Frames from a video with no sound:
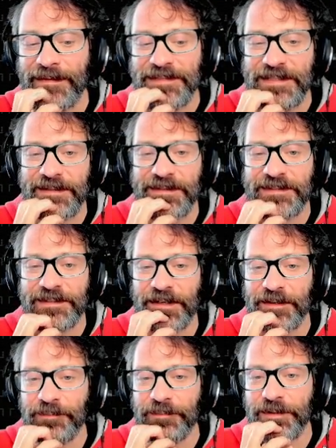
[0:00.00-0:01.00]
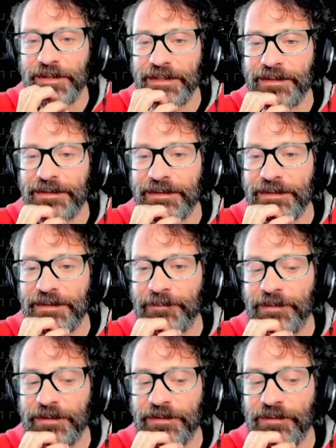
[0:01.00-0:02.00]
Didn't stun him, but it'd
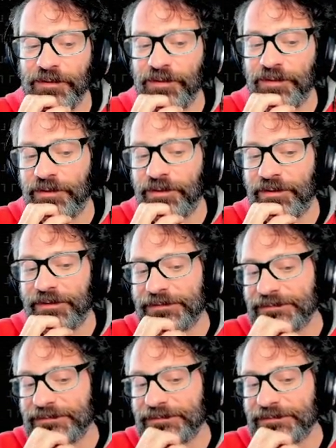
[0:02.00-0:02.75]
be yeah.